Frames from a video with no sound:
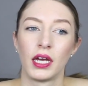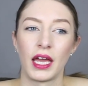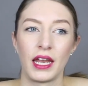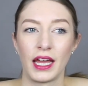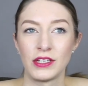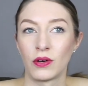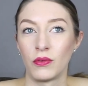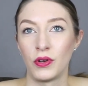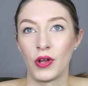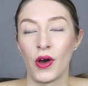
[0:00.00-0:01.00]
And I
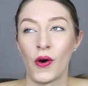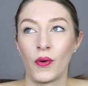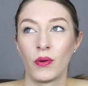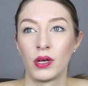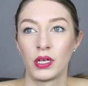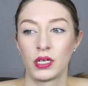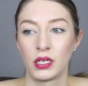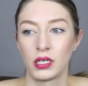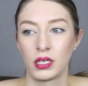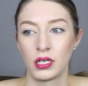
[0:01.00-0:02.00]
don't know,
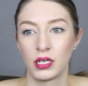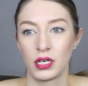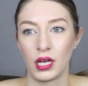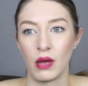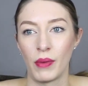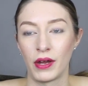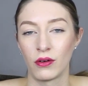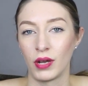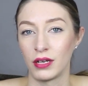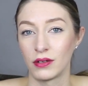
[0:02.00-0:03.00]
a
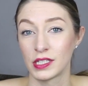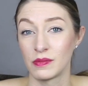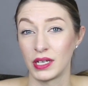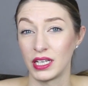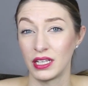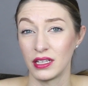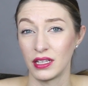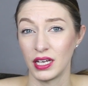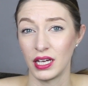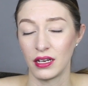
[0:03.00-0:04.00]
better way to explain it than
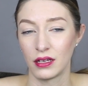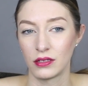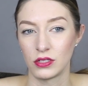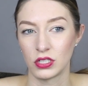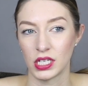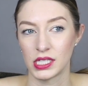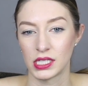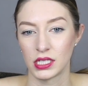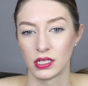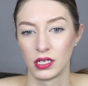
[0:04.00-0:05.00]
that.
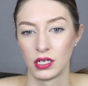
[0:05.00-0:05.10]
Just